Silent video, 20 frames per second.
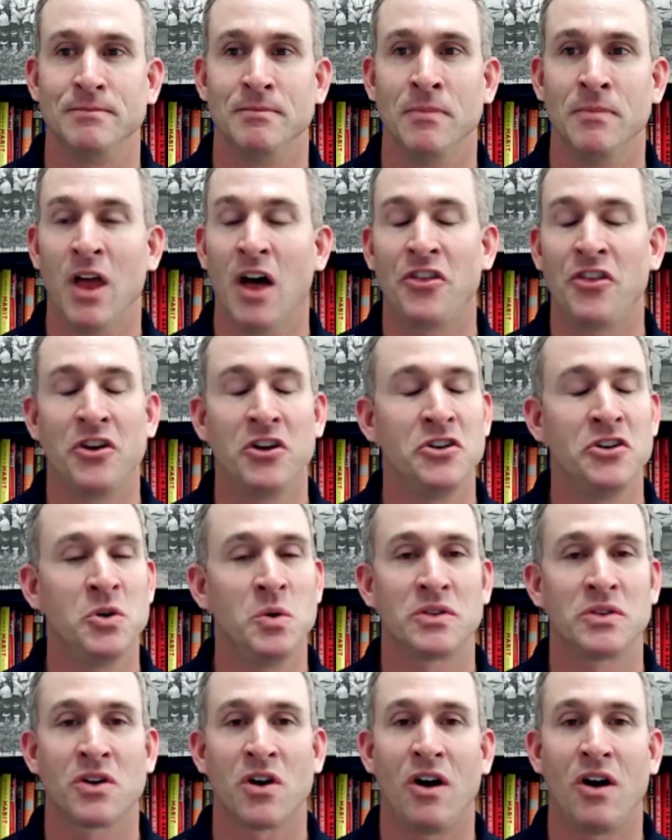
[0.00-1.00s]
Nothing to
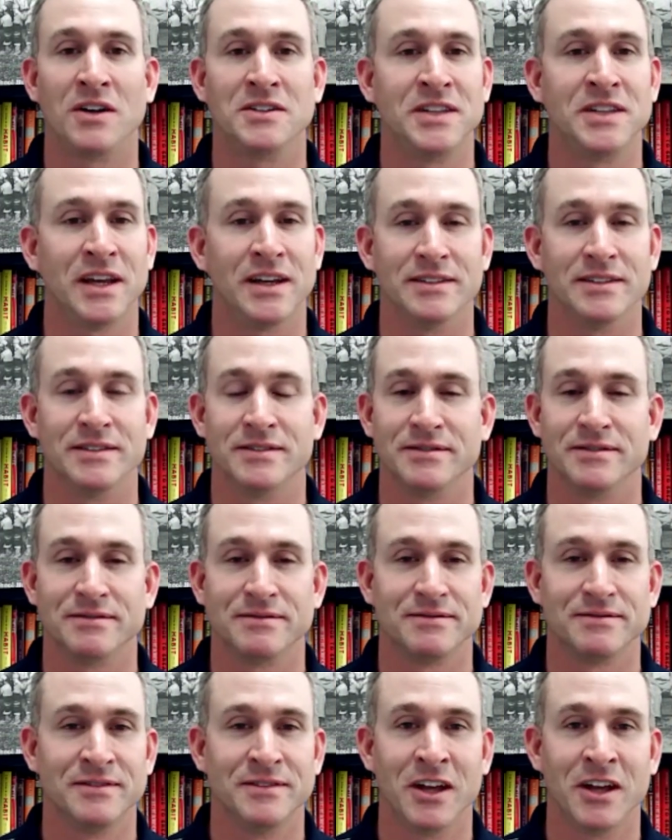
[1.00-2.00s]
do with content,
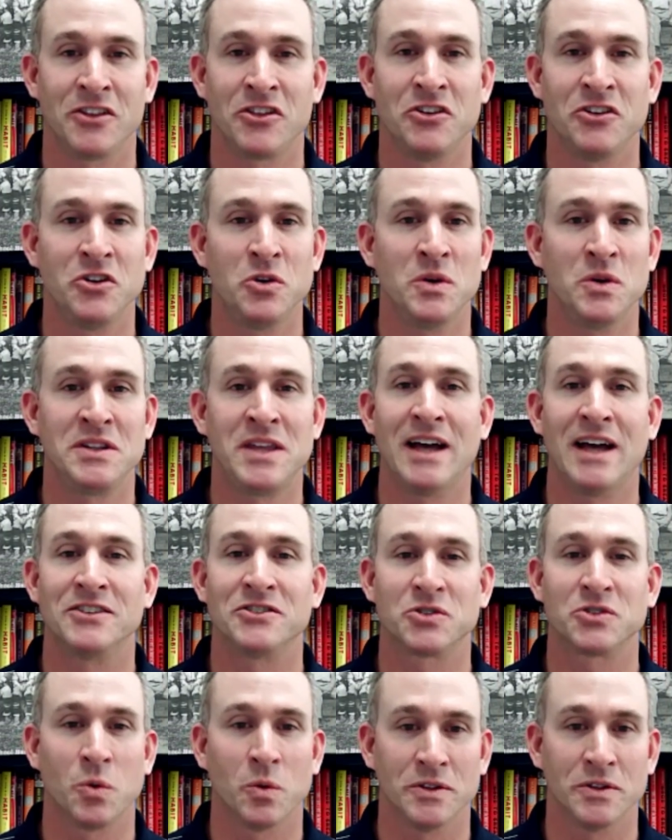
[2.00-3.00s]
nothing to do with
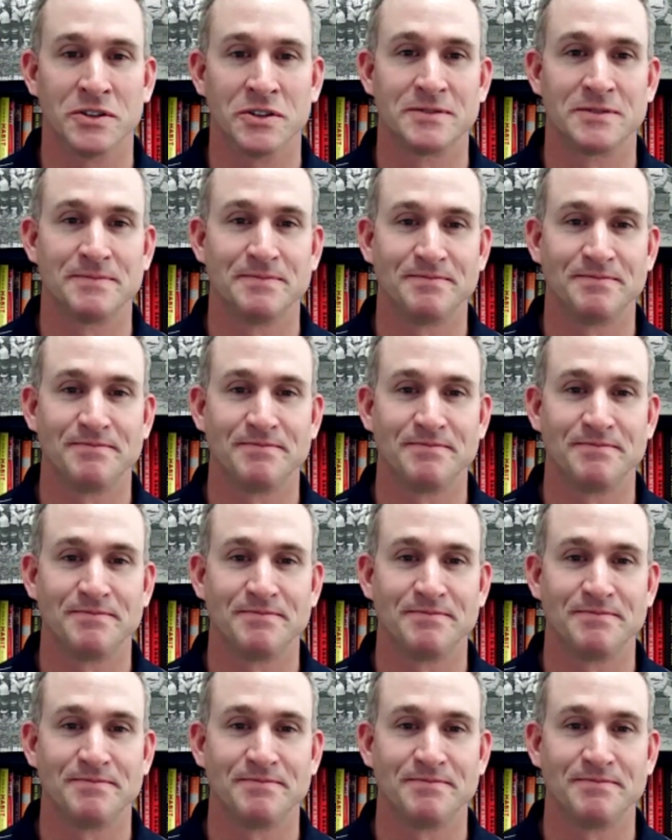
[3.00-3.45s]
test scores.